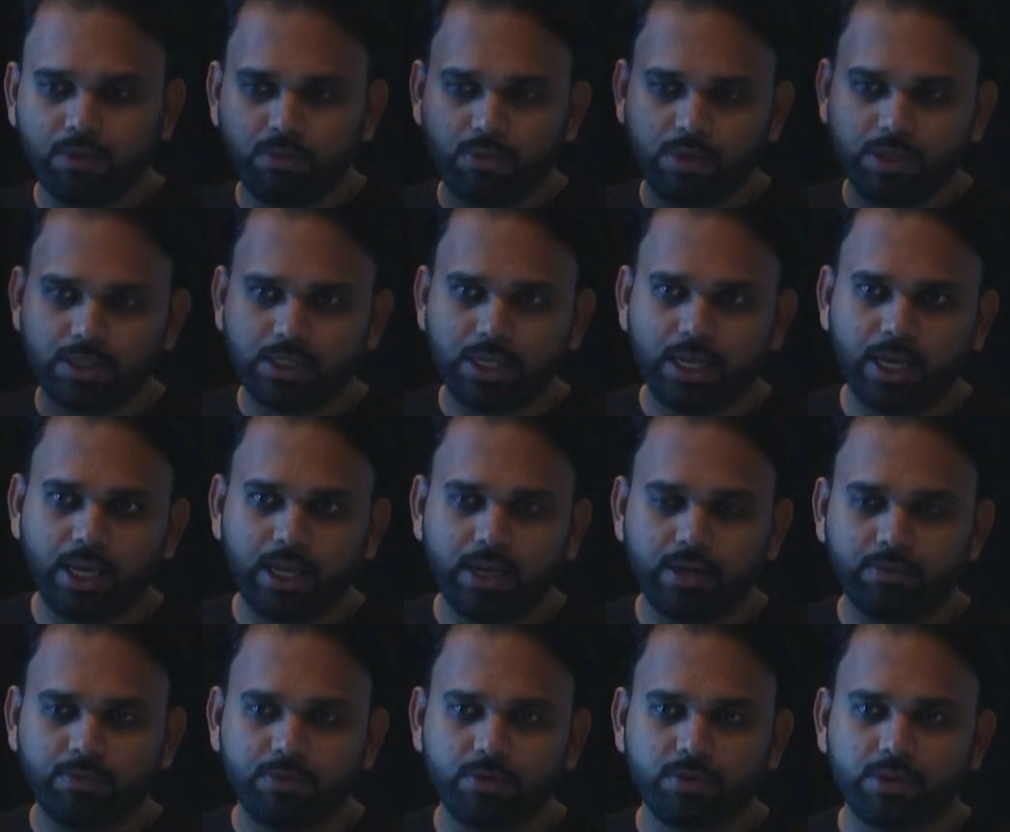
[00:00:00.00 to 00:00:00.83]

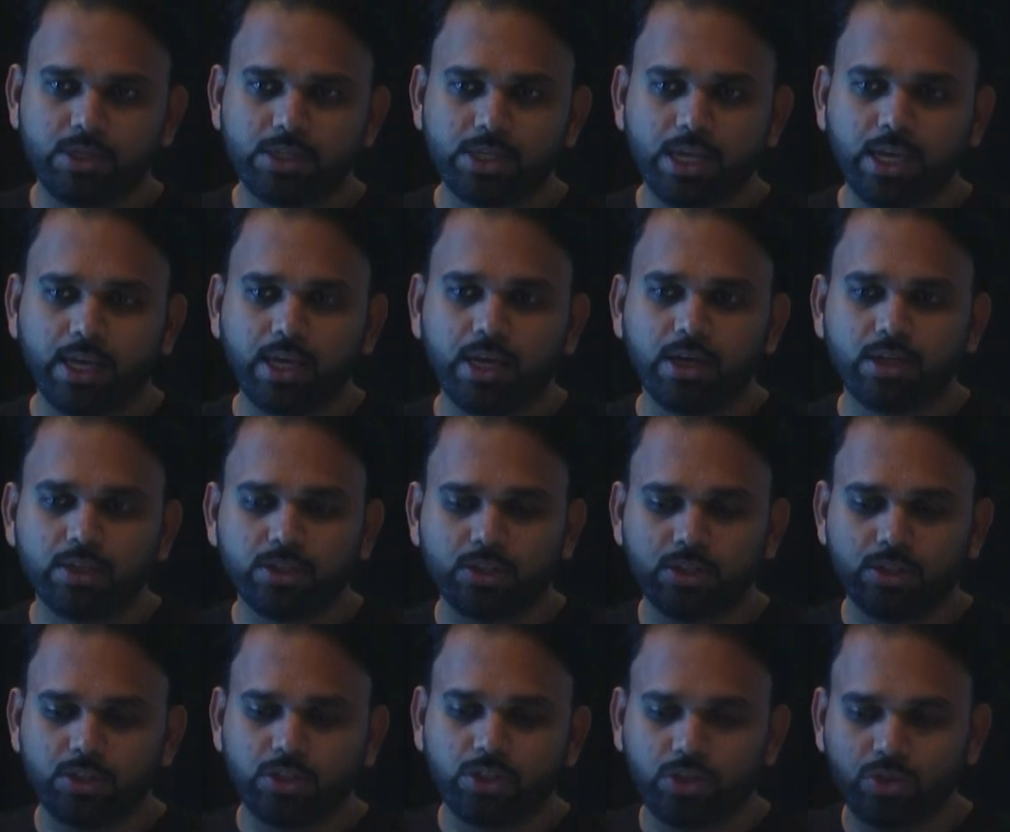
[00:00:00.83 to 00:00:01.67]
said for the stakehouse.
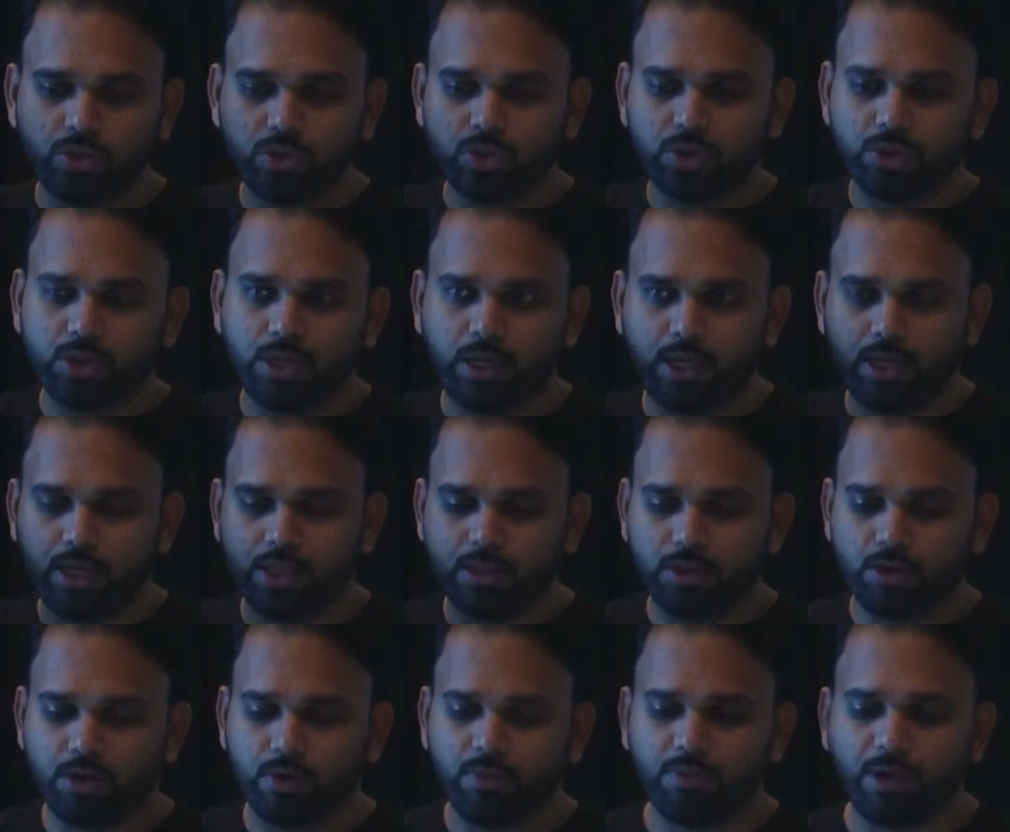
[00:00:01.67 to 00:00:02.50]
It's used the
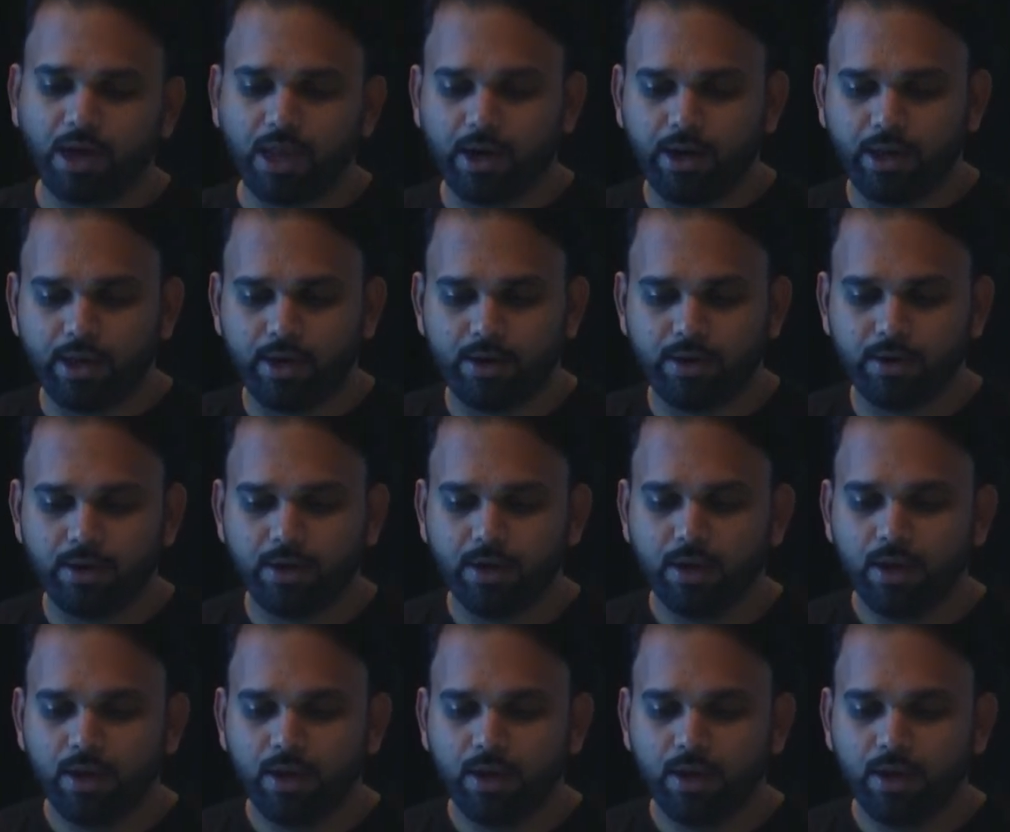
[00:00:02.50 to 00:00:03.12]
Ethereum validator.